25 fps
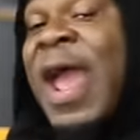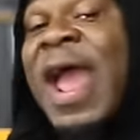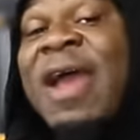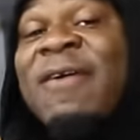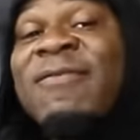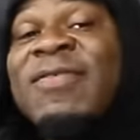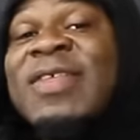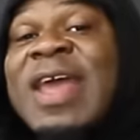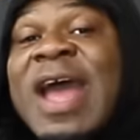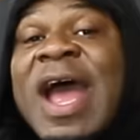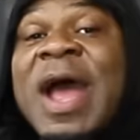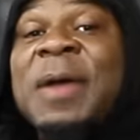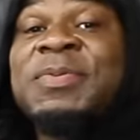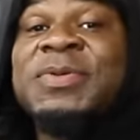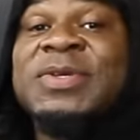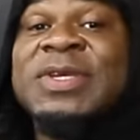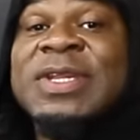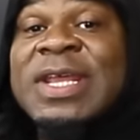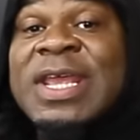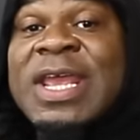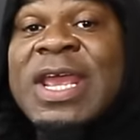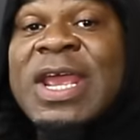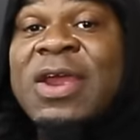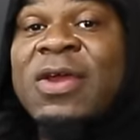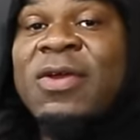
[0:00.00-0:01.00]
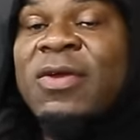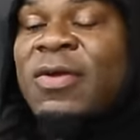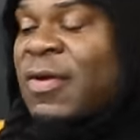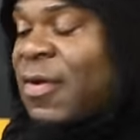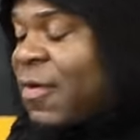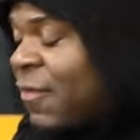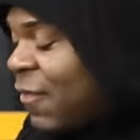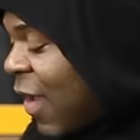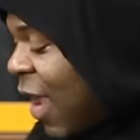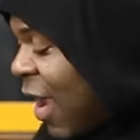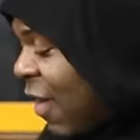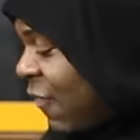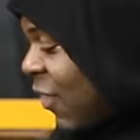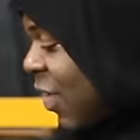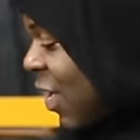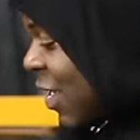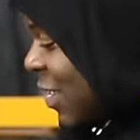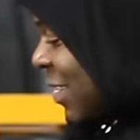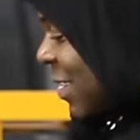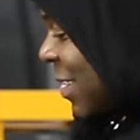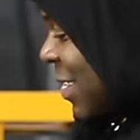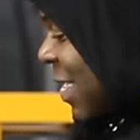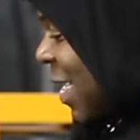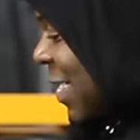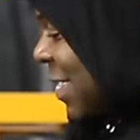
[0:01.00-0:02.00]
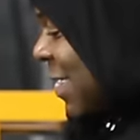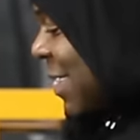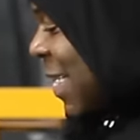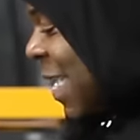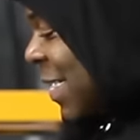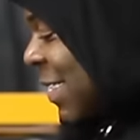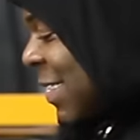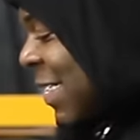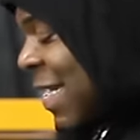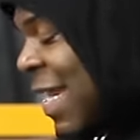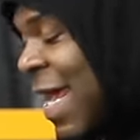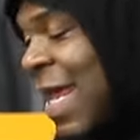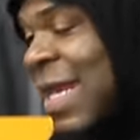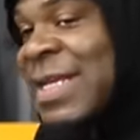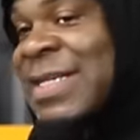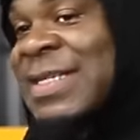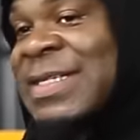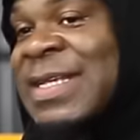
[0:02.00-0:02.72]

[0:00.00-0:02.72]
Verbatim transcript: have the option here of having a, a designated